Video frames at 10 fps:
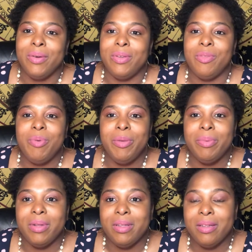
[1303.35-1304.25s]
with
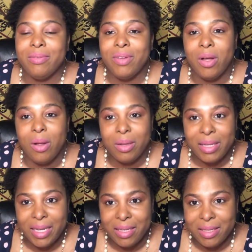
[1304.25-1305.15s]
people of all
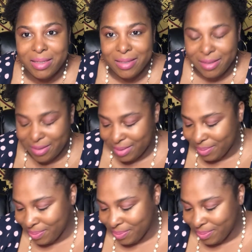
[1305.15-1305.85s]
ages.